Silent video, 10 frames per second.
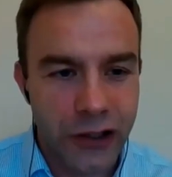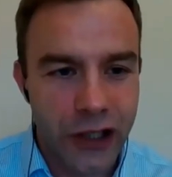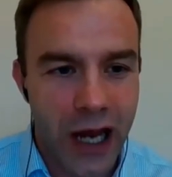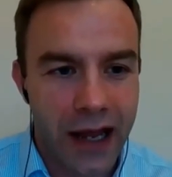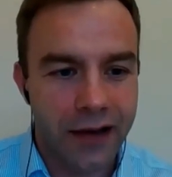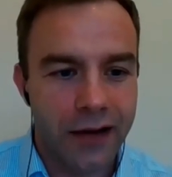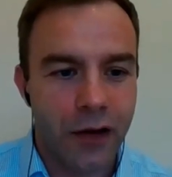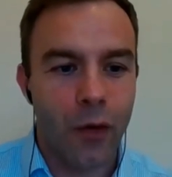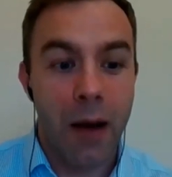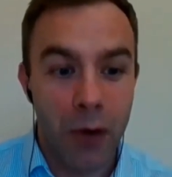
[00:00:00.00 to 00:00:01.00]
check,
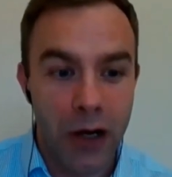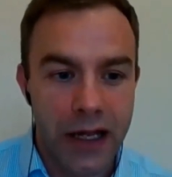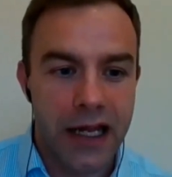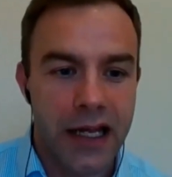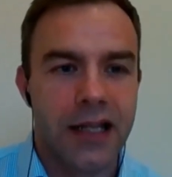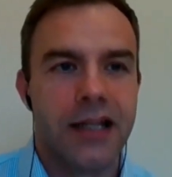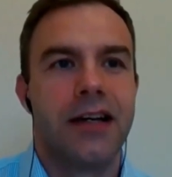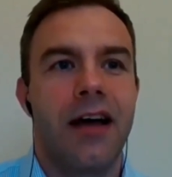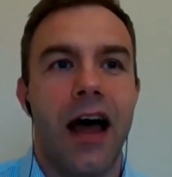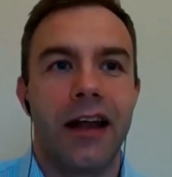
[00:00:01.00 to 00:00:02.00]
Grammarly,
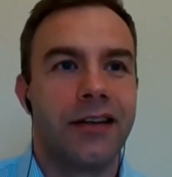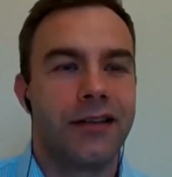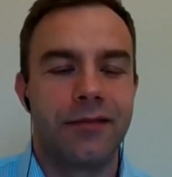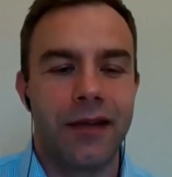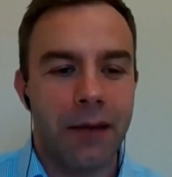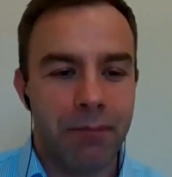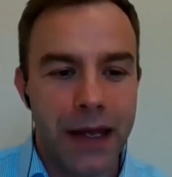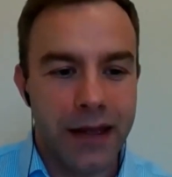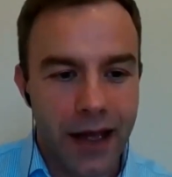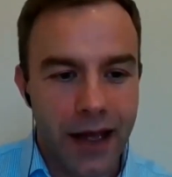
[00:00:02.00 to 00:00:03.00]
and get
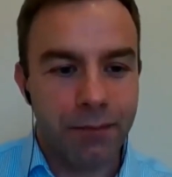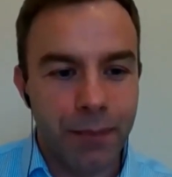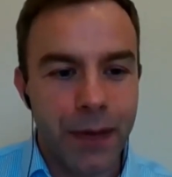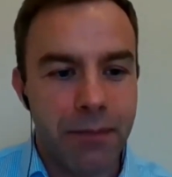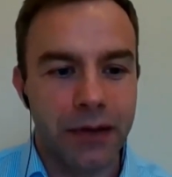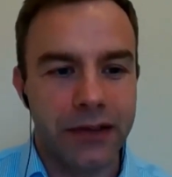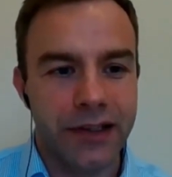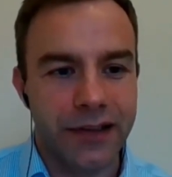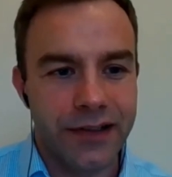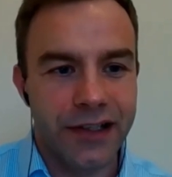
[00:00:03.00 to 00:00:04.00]
people
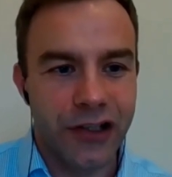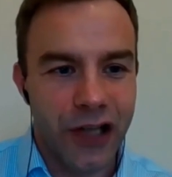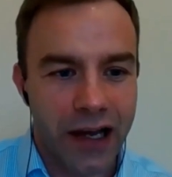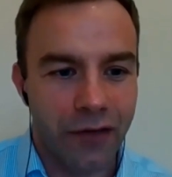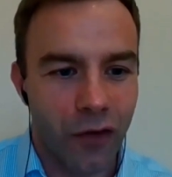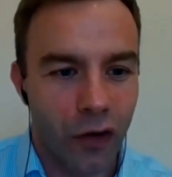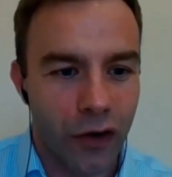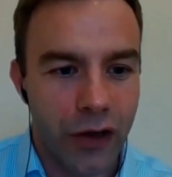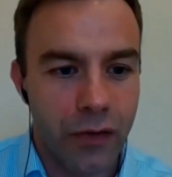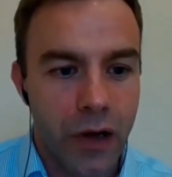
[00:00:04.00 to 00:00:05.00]
to check it for
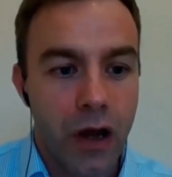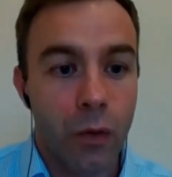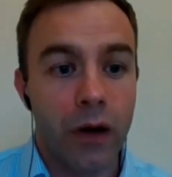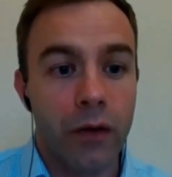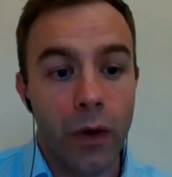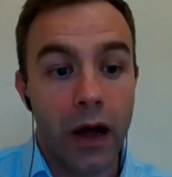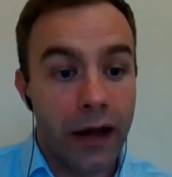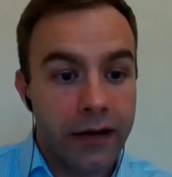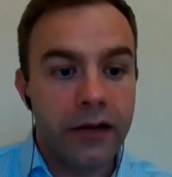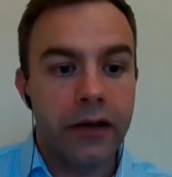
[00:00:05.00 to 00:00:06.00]
you.
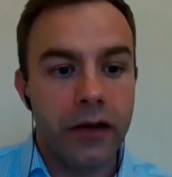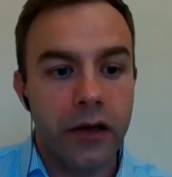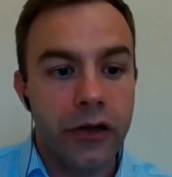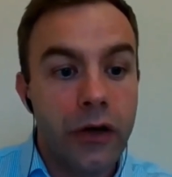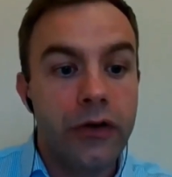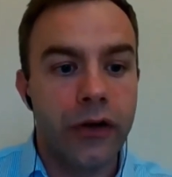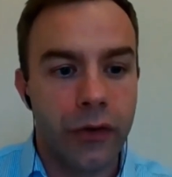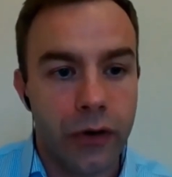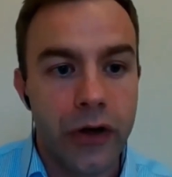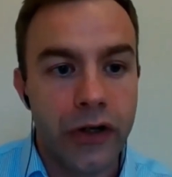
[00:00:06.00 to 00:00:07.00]
And use your
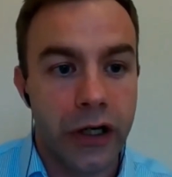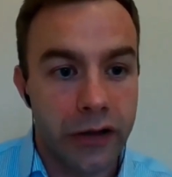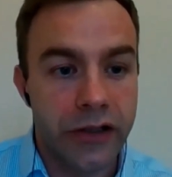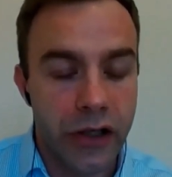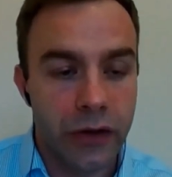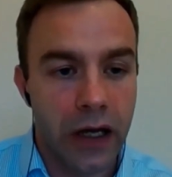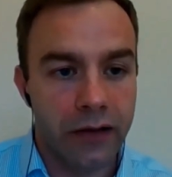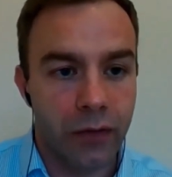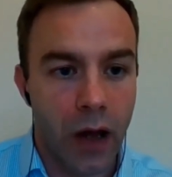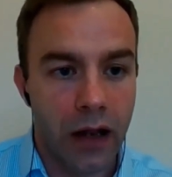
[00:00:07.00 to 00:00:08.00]
recruiter to do that
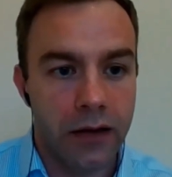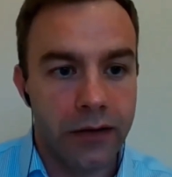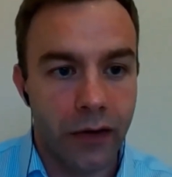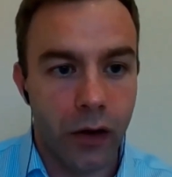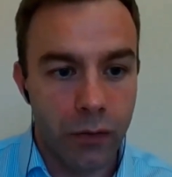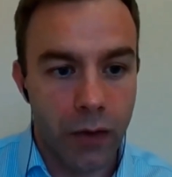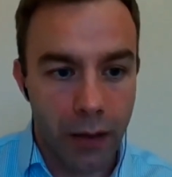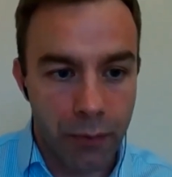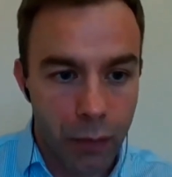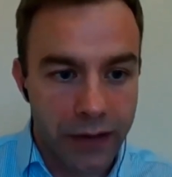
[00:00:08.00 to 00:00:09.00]
as well. So
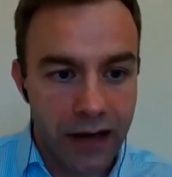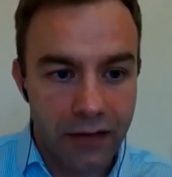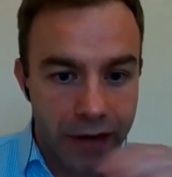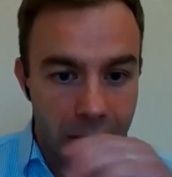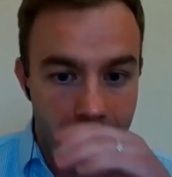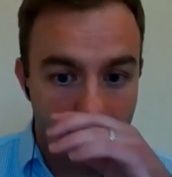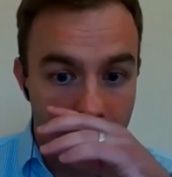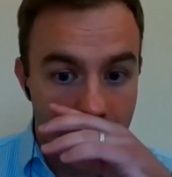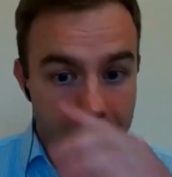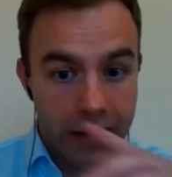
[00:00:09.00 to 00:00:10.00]
I put myself there
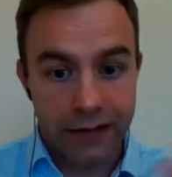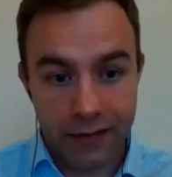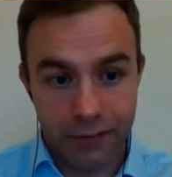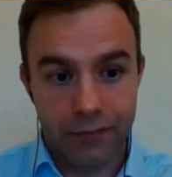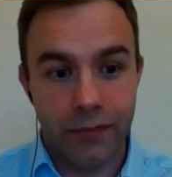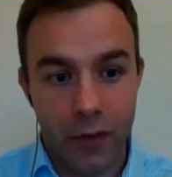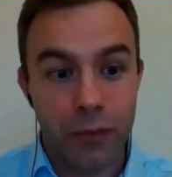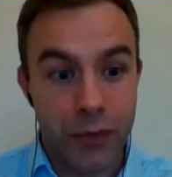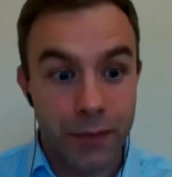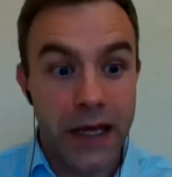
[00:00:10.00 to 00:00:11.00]
going, it's
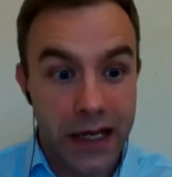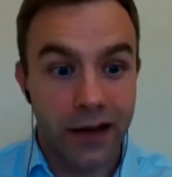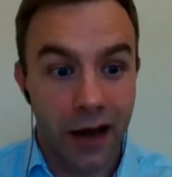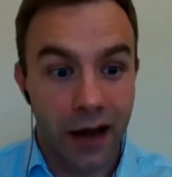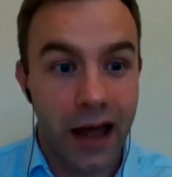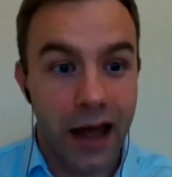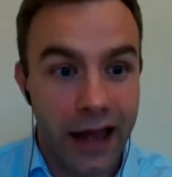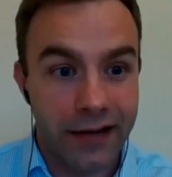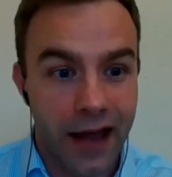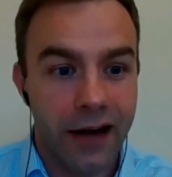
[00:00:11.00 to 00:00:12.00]
up to me. I can't
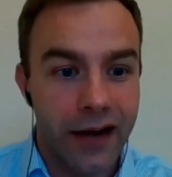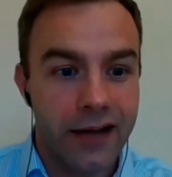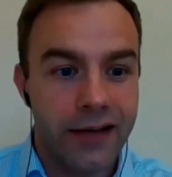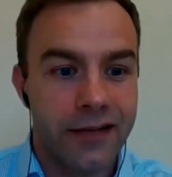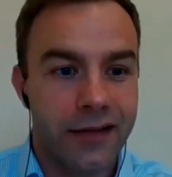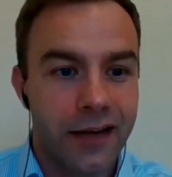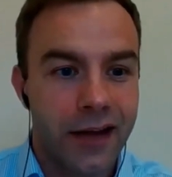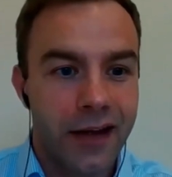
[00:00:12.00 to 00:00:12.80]
let candidates